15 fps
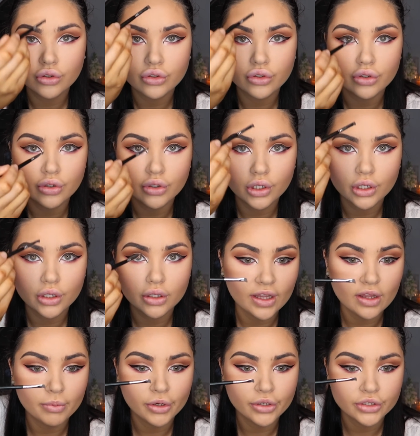do
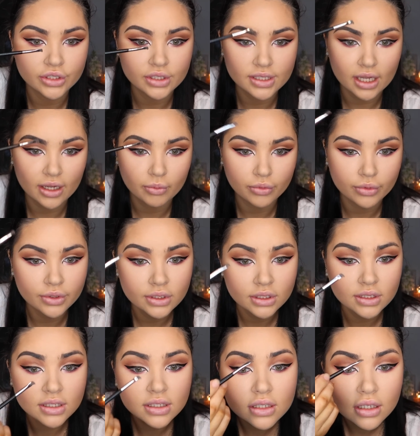feather motions upwards.